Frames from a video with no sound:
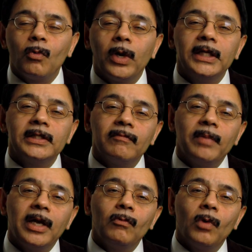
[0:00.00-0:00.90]
would it have
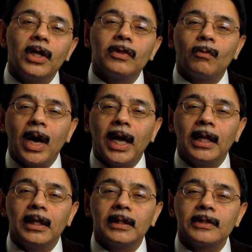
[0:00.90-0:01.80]
been worthwhile